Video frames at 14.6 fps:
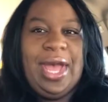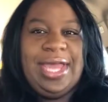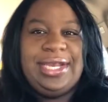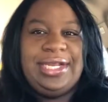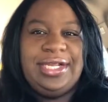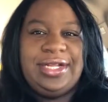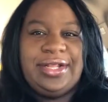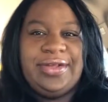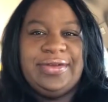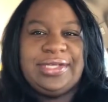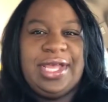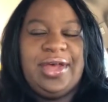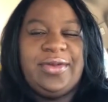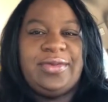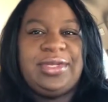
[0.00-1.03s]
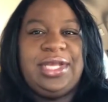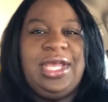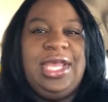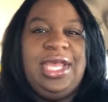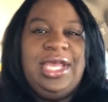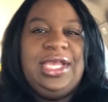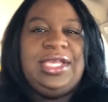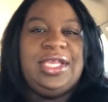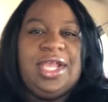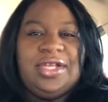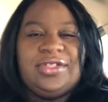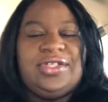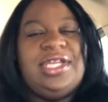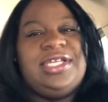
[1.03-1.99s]
I didn't close out
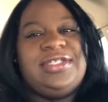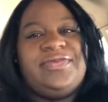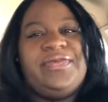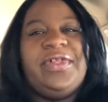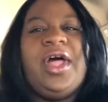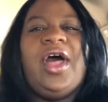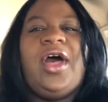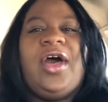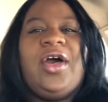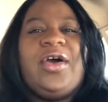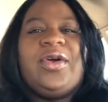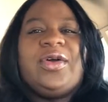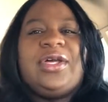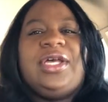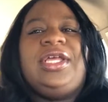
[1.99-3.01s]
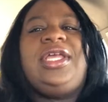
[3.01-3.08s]
yesterday's vlog,